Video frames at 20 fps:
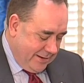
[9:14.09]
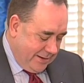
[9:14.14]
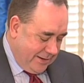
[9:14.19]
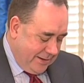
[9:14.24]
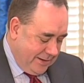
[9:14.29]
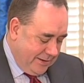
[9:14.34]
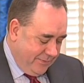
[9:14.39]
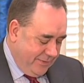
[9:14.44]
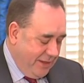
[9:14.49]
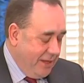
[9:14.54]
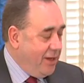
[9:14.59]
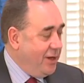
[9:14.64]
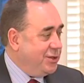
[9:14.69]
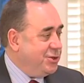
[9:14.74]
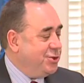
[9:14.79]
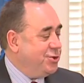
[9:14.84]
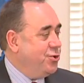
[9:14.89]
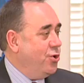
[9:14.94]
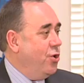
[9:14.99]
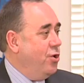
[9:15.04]
They are
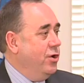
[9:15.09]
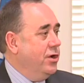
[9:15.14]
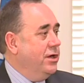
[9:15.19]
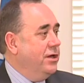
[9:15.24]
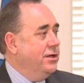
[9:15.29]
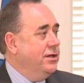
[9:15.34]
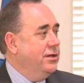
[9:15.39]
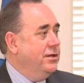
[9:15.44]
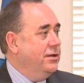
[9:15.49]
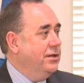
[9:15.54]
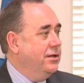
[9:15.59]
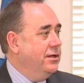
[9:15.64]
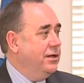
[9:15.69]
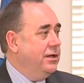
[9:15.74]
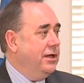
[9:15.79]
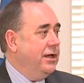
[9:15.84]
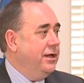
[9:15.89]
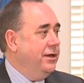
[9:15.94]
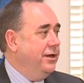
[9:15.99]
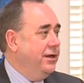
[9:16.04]
strong
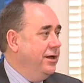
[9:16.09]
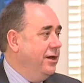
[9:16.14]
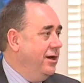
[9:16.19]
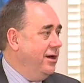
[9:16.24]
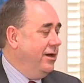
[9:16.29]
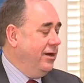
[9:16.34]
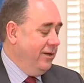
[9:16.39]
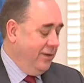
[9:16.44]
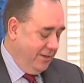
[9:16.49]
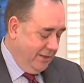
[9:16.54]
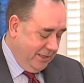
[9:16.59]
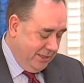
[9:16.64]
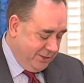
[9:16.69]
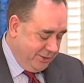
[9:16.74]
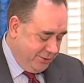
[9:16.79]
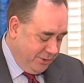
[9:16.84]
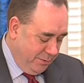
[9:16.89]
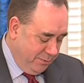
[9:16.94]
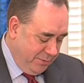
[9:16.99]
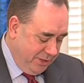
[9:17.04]
and they are
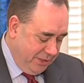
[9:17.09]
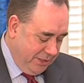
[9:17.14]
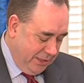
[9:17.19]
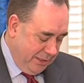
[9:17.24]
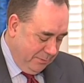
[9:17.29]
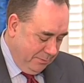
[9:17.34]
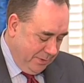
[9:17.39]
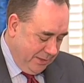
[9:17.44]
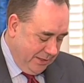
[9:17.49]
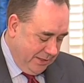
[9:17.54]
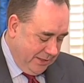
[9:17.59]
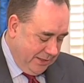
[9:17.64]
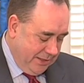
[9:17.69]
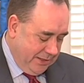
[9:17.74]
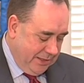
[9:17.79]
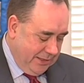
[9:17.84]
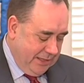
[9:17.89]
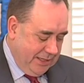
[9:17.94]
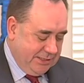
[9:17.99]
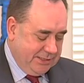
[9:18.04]
extremely deep.
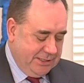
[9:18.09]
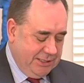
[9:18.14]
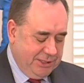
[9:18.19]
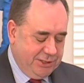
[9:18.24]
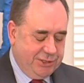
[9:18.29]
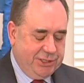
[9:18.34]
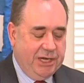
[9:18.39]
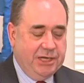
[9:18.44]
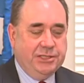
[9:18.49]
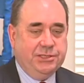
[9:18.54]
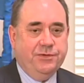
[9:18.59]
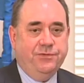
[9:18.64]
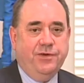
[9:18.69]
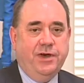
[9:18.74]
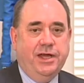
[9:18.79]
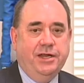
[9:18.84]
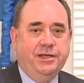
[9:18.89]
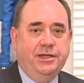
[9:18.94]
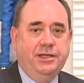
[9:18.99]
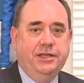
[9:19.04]
It's an exchange of
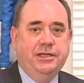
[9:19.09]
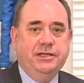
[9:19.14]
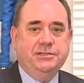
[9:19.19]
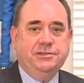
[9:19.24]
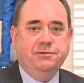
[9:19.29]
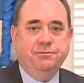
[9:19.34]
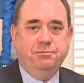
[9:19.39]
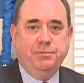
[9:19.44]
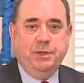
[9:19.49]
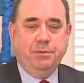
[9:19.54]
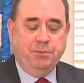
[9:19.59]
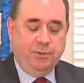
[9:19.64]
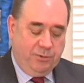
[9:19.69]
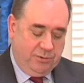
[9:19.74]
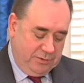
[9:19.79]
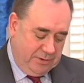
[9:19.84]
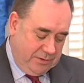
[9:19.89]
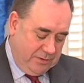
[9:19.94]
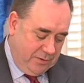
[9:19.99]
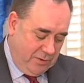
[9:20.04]
ideas, of
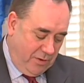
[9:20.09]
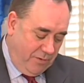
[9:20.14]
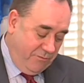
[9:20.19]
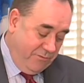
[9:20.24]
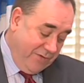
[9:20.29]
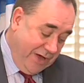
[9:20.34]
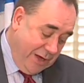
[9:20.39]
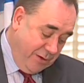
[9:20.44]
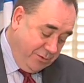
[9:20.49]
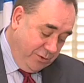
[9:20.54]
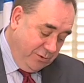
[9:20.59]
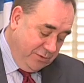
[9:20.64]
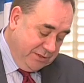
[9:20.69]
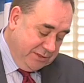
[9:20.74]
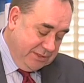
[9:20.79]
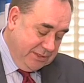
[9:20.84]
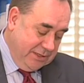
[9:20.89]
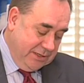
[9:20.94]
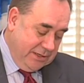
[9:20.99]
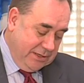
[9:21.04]
people, of
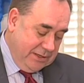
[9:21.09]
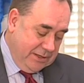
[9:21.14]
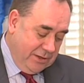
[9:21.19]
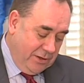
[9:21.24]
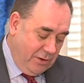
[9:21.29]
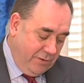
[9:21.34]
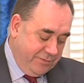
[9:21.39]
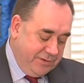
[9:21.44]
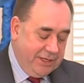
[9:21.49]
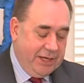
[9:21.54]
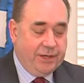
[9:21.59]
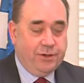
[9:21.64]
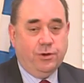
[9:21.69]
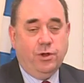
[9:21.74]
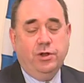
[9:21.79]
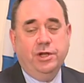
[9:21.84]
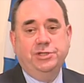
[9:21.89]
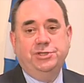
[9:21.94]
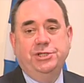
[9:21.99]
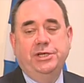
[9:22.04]
values, of
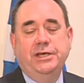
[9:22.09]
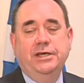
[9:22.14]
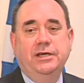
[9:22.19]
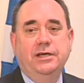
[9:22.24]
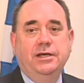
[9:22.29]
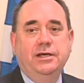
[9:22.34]
technology.